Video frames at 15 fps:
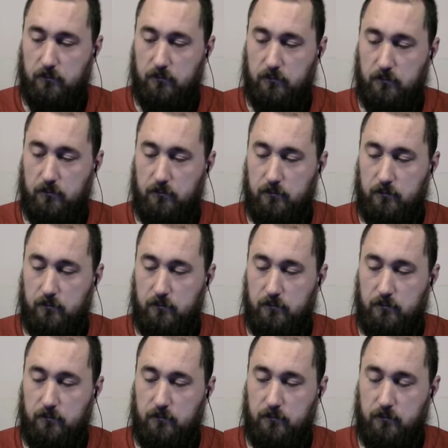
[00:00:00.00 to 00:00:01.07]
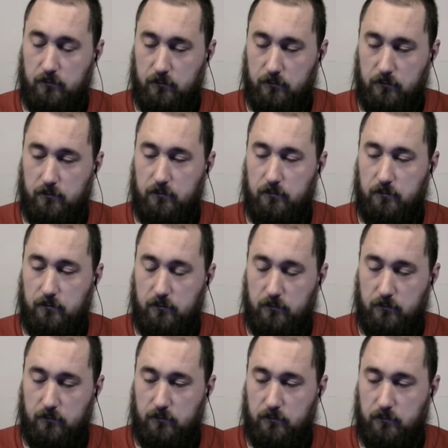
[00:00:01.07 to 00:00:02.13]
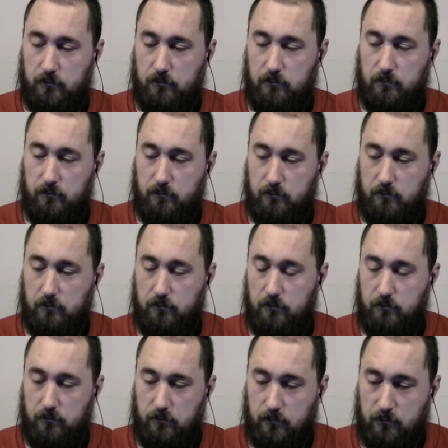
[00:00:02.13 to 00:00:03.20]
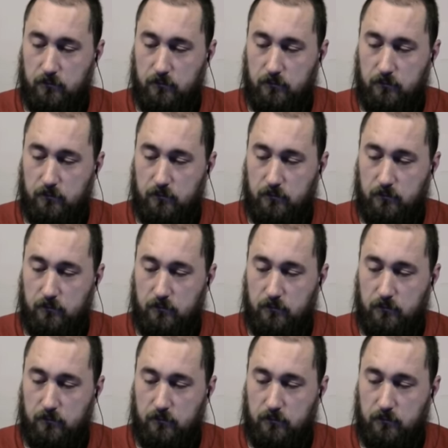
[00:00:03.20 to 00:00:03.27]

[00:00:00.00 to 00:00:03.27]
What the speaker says: [no speech]